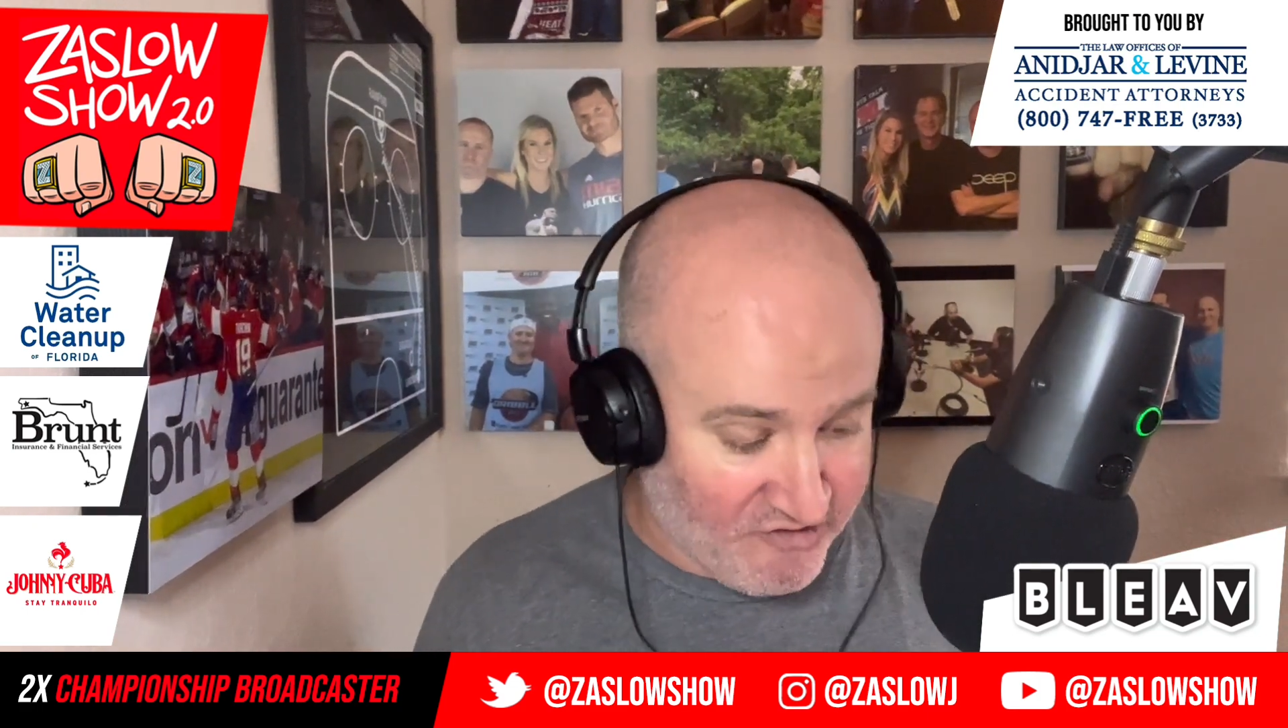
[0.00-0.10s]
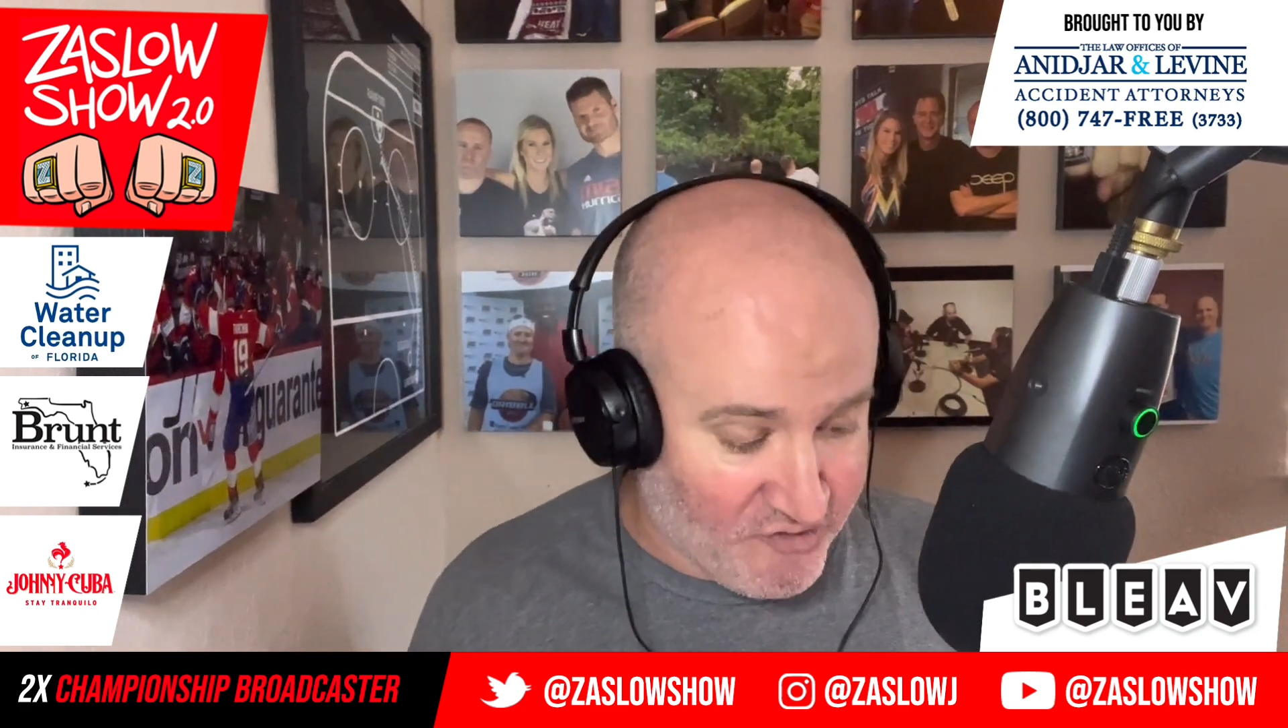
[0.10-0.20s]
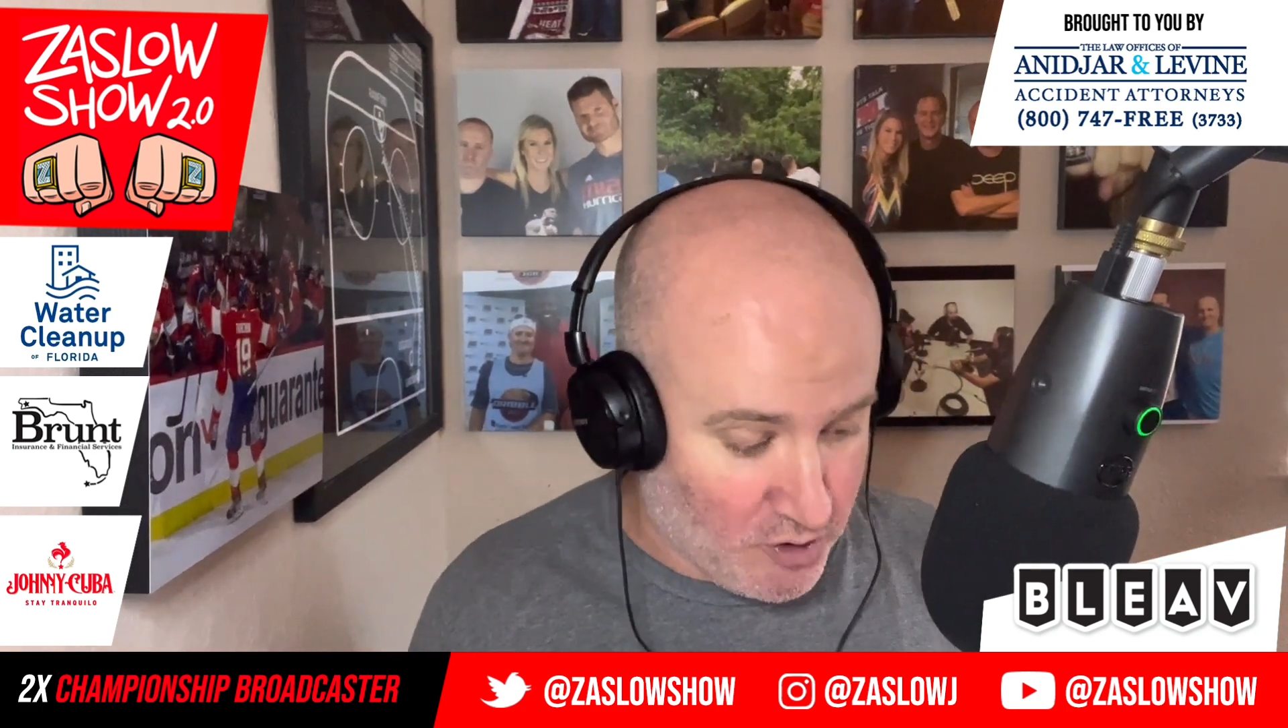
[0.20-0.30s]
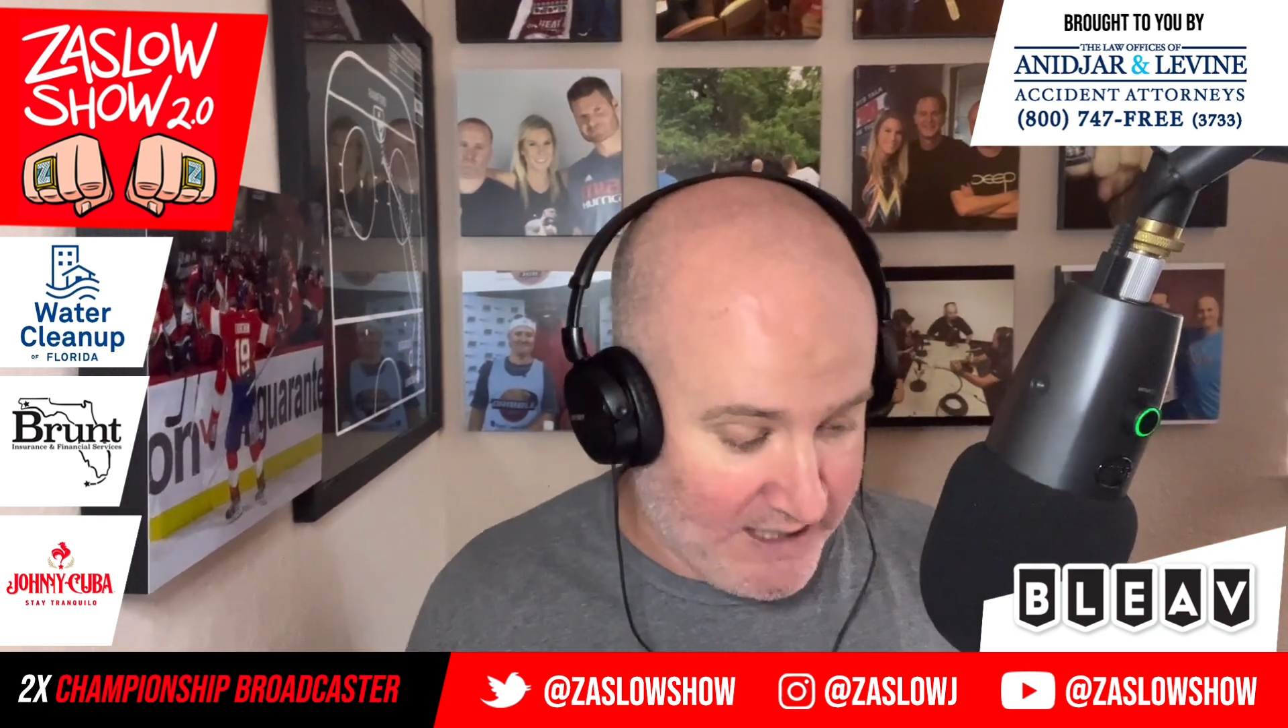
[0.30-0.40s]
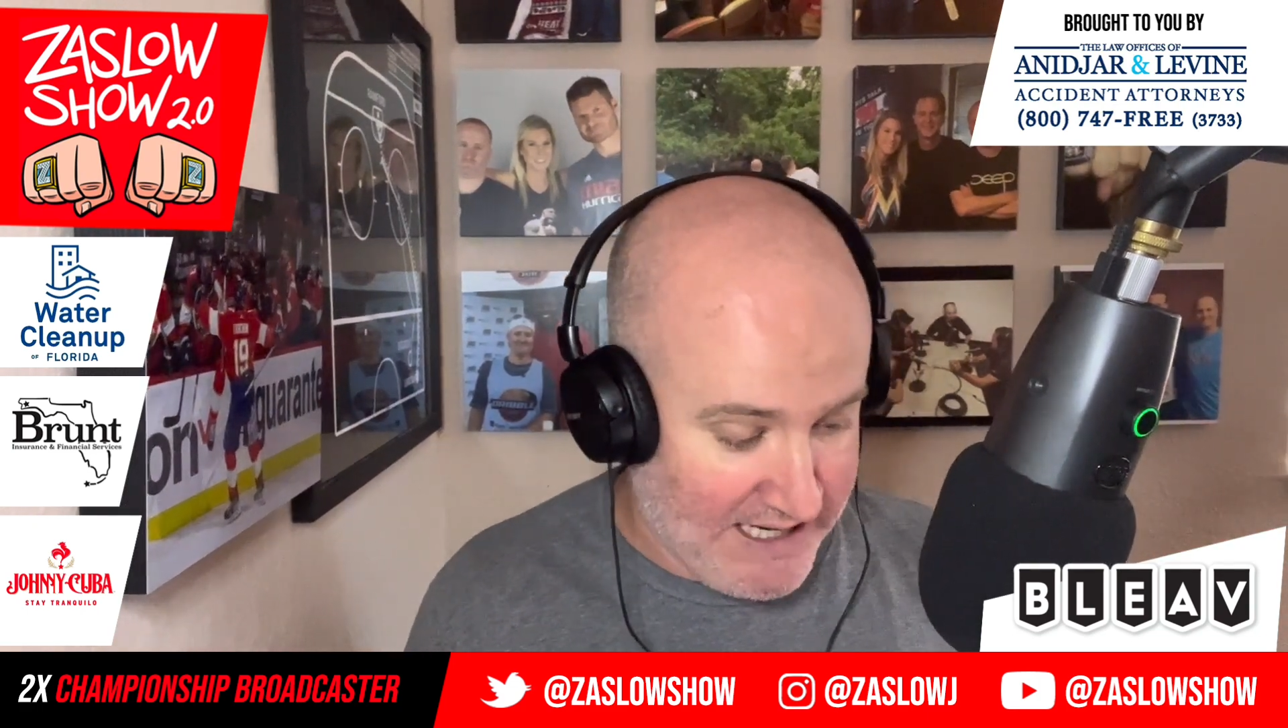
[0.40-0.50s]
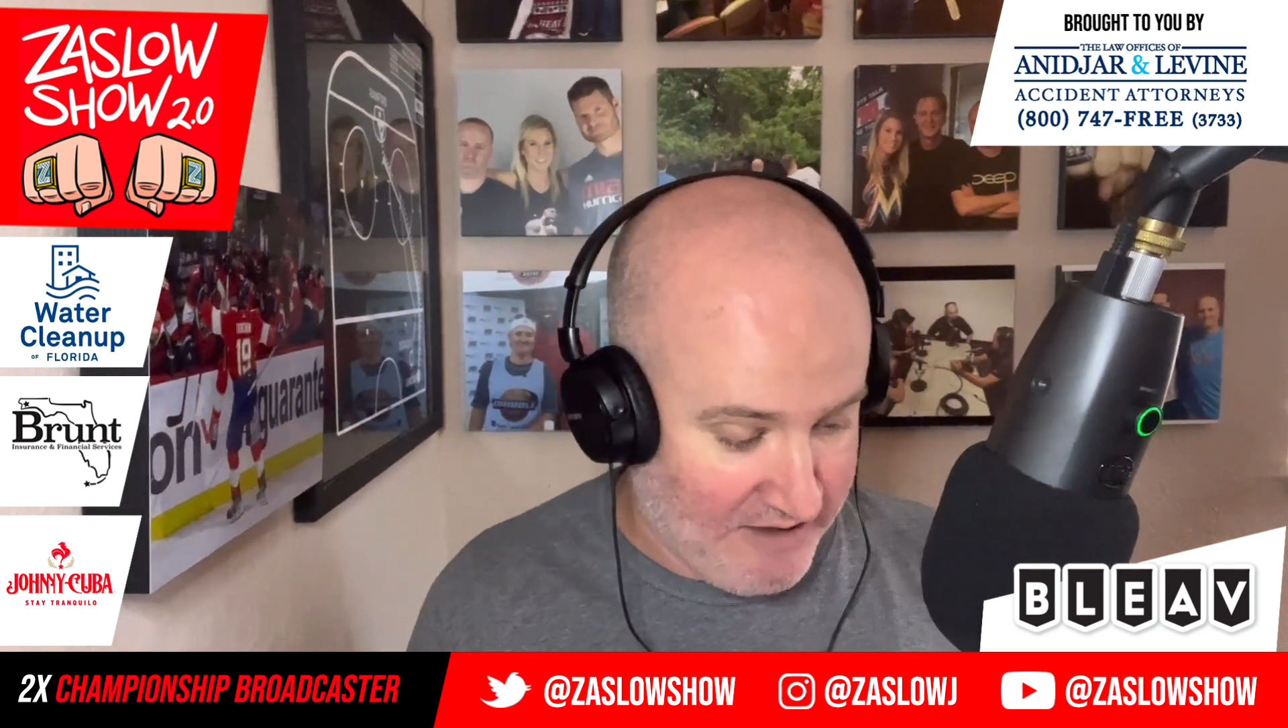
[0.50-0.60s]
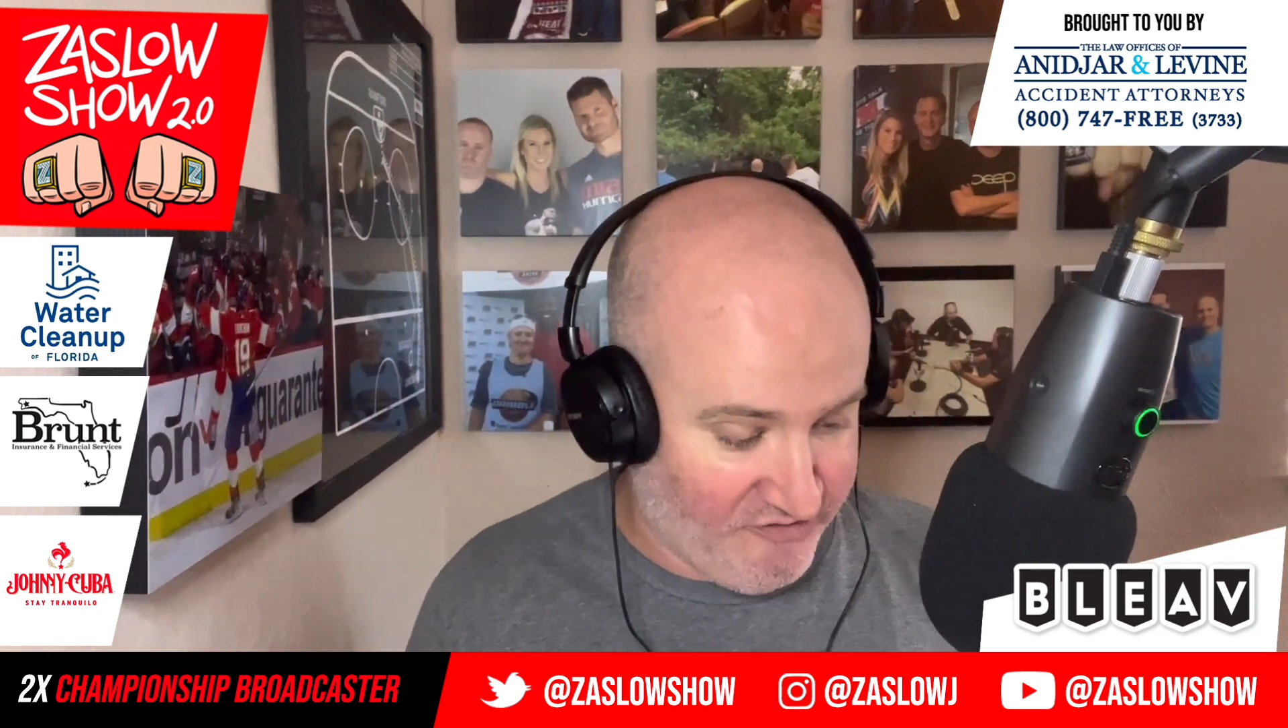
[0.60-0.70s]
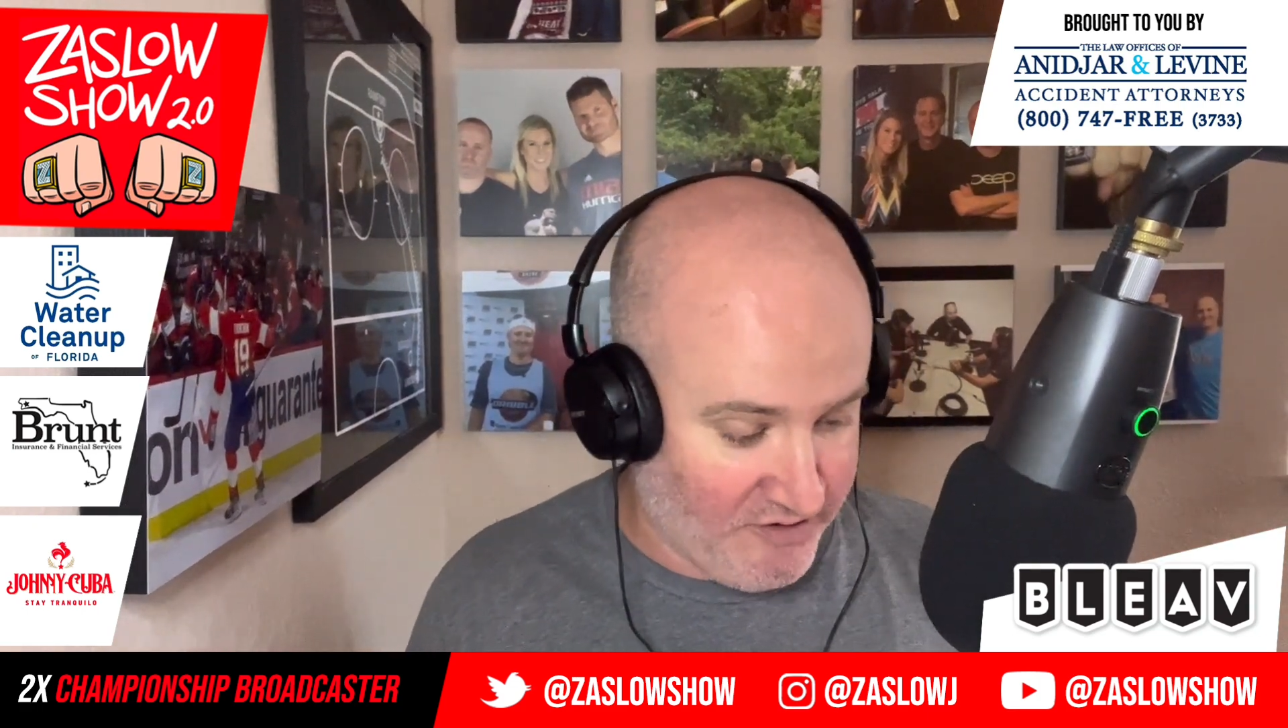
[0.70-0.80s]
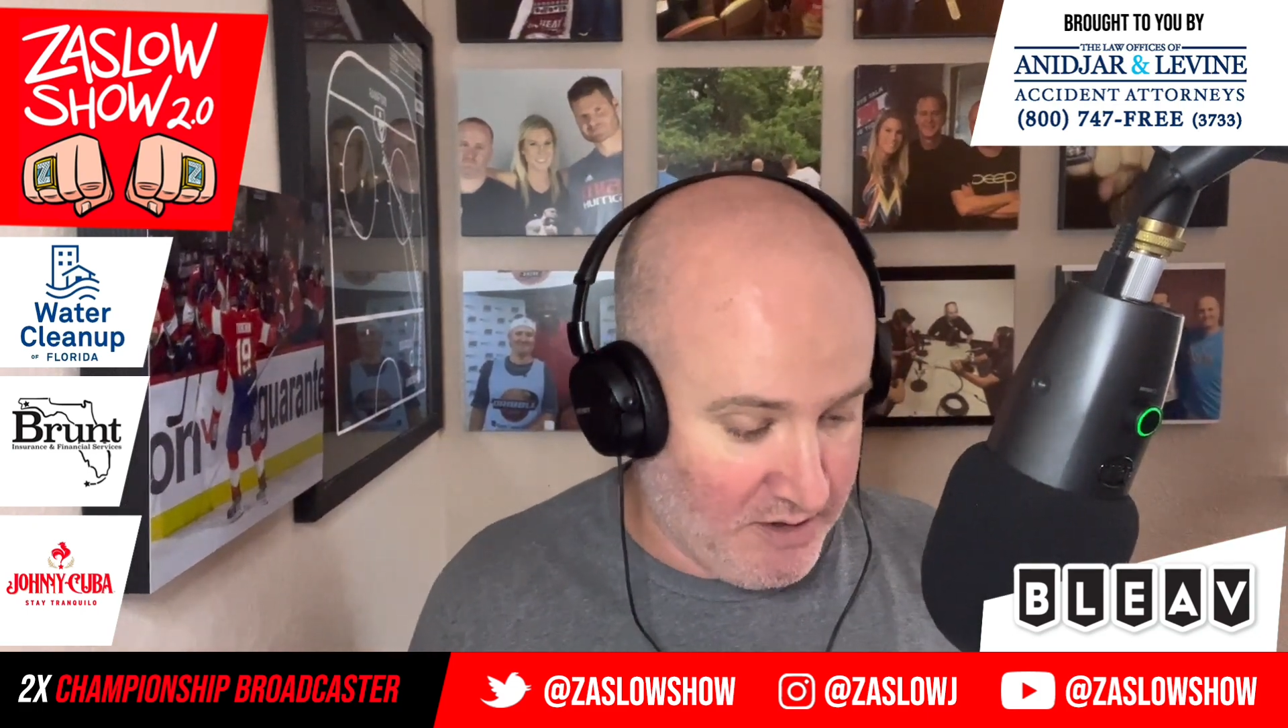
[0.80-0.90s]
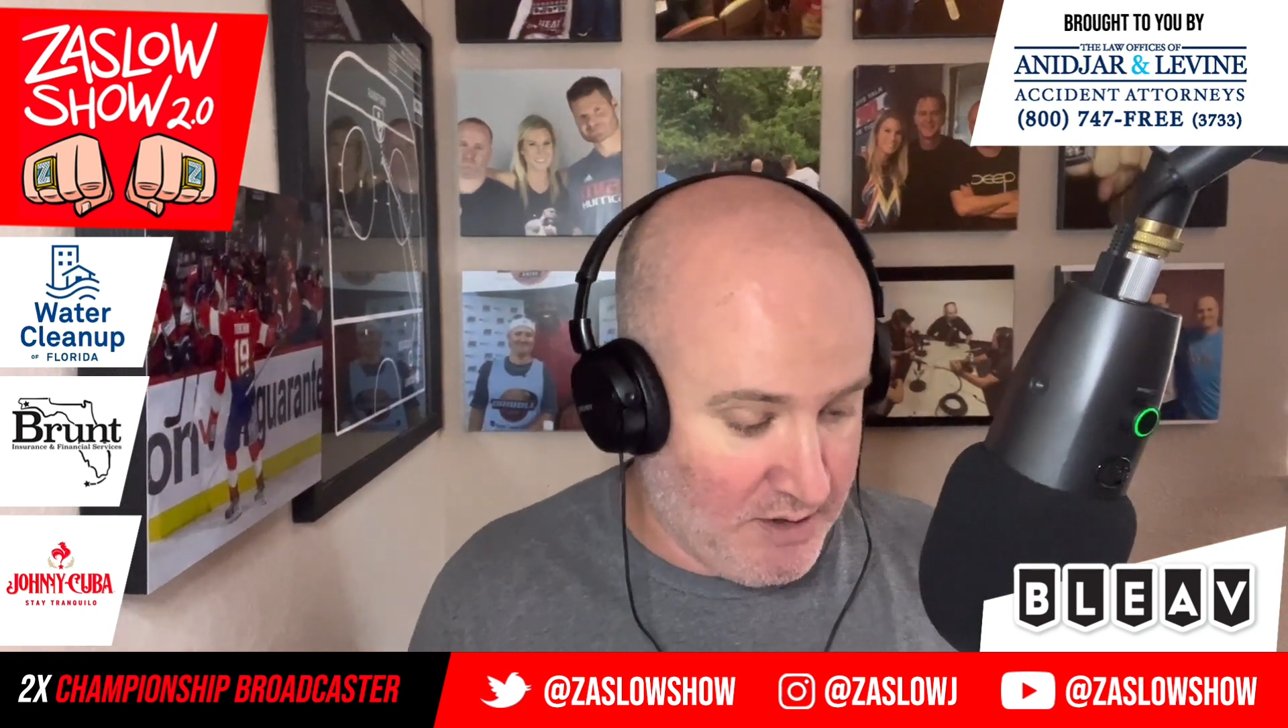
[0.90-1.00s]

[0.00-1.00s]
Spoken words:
dirty hit.